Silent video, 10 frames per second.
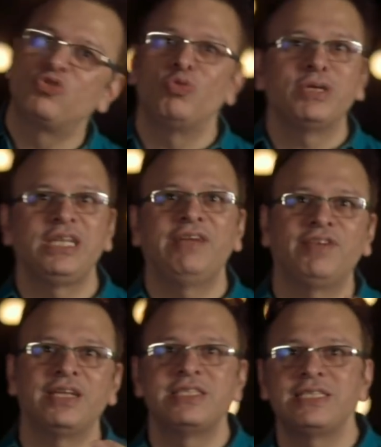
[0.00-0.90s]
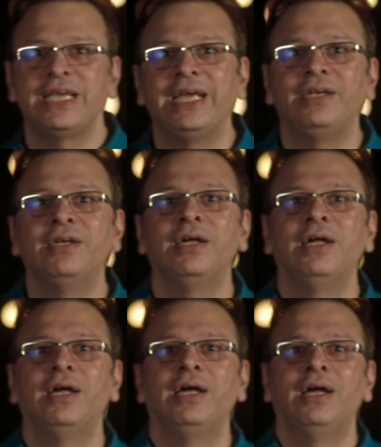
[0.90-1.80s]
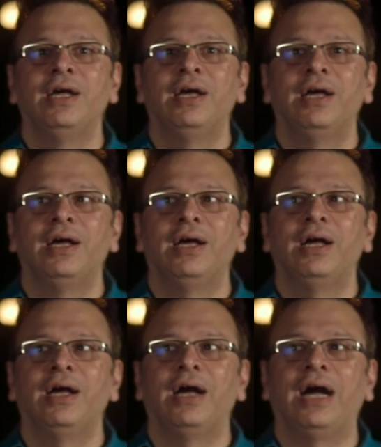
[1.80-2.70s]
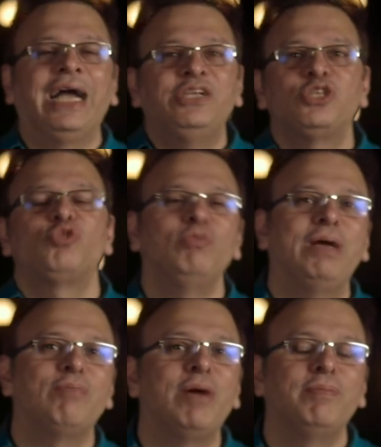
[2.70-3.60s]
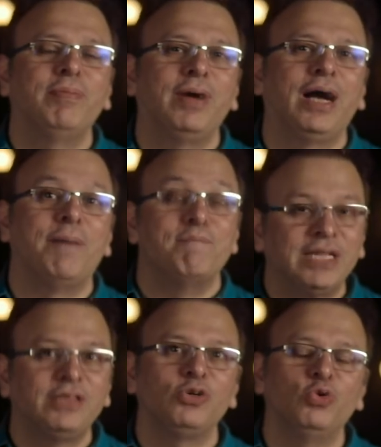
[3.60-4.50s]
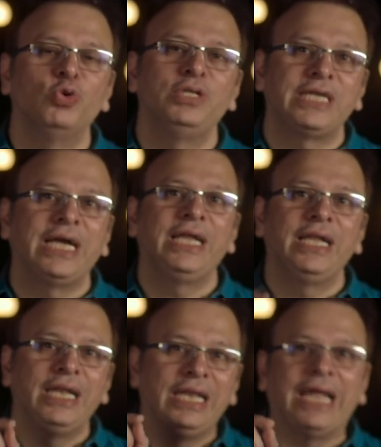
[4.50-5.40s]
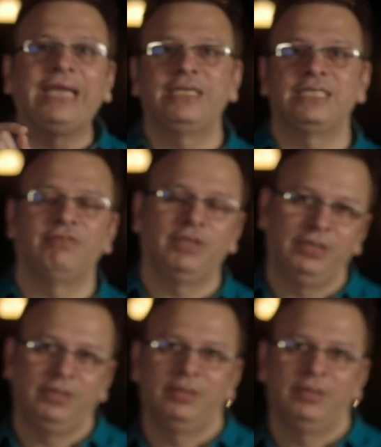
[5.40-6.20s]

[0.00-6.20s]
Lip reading: and so much left unsaid. I just told my mom a month ago that I liked someone.